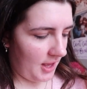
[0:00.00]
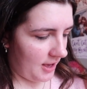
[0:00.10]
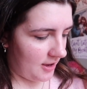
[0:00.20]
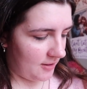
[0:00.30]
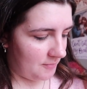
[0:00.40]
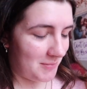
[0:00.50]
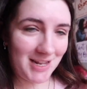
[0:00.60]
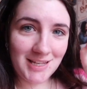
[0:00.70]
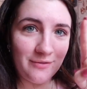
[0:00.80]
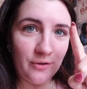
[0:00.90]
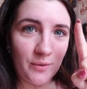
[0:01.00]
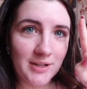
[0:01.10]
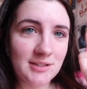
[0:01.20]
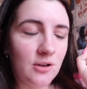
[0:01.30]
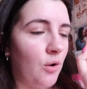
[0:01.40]
But I did
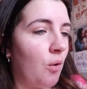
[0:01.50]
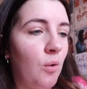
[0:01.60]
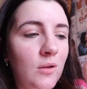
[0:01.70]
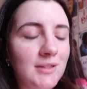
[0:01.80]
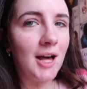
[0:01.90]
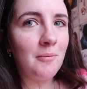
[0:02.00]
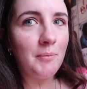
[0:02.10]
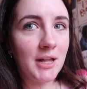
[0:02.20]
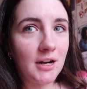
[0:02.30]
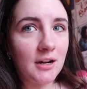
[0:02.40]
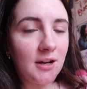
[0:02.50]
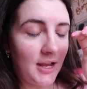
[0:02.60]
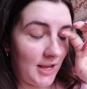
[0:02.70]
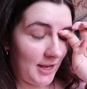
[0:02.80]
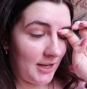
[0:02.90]
focus a whole lot better,
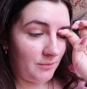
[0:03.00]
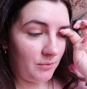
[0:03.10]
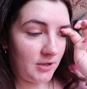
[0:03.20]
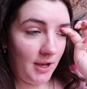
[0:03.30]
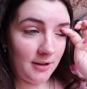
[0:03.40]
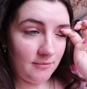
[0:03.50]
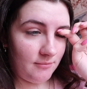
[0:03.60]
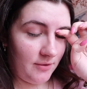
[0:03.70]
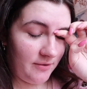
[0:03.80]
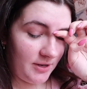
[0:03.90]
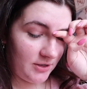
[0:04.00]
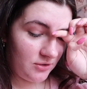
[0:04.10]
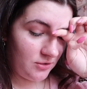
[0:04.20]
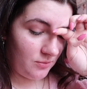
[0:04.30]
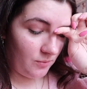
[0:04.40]
and we're done. We
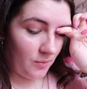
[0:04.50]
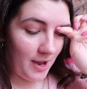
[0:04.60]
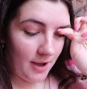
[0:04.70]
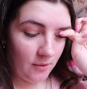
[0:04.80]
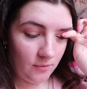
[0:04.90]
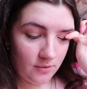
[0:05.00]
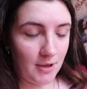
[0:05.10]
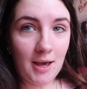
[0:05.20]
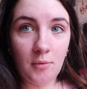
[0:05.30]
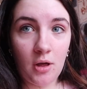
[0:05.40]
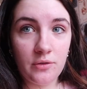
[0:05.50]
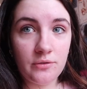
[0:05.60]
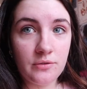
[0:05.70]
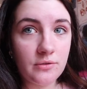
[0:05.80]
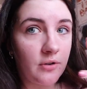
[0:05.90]
finished. Wow. My
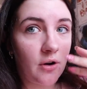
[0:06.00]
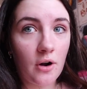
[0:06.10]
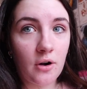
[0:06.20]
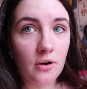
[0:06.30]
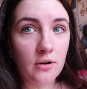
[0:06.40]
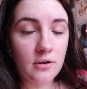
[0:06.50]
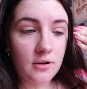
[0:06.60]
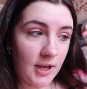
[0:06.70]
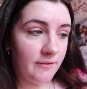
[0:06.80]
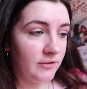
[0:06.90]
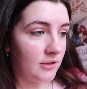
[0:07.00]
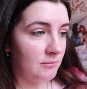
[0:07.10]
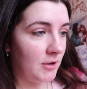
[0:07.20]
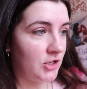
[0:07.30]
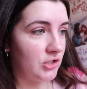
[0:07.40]
eyeballs are not
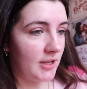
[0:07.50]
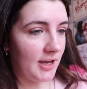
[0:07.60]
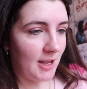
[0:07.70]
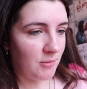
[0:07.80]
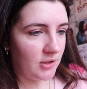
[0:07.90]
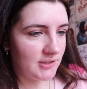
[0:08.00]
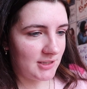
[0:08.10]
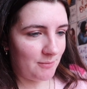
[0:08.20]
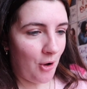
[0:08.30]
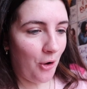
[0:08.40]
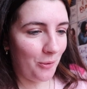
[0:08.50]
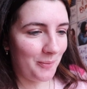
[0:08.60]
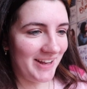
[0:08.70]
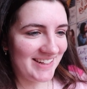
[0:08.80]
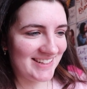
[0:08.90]
feeling much like eyeballs at the
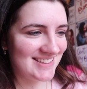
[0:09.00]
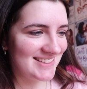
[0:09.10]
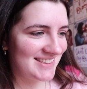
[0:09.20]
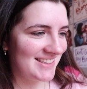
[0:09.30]
moment.